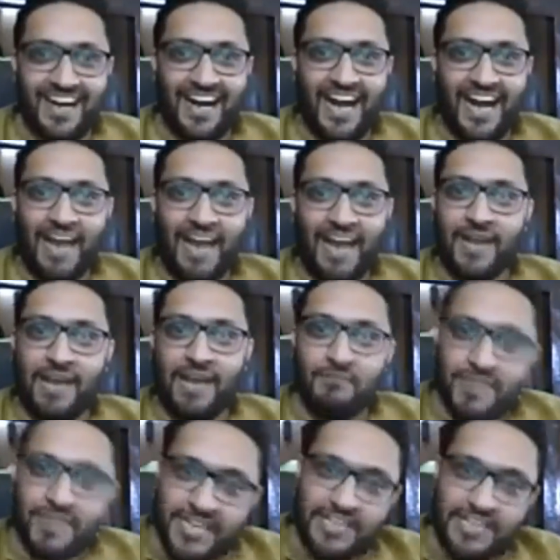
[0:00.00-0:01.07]
I'm,
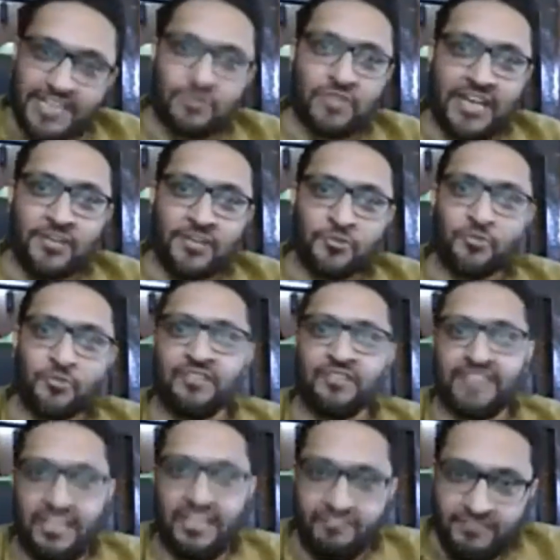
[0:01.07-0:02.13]
I'm here to tell you to be
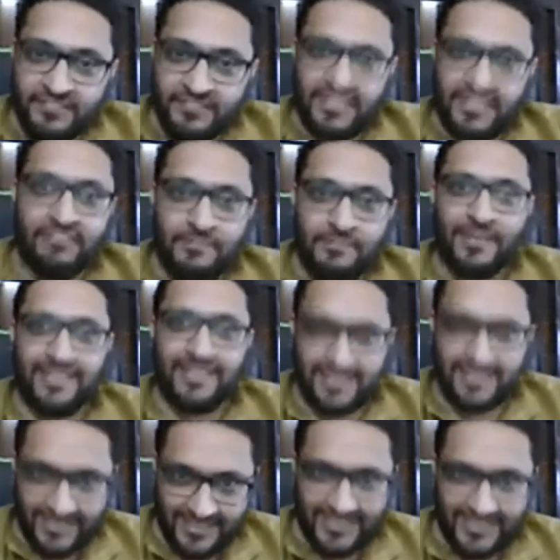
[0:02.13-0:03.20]
self,
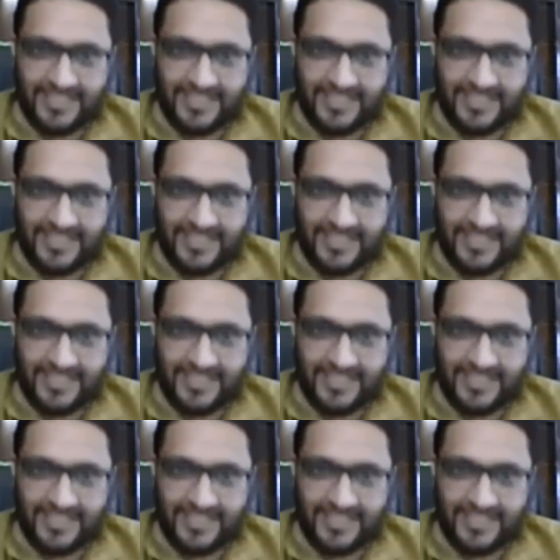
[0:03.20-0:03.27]
self-dependent.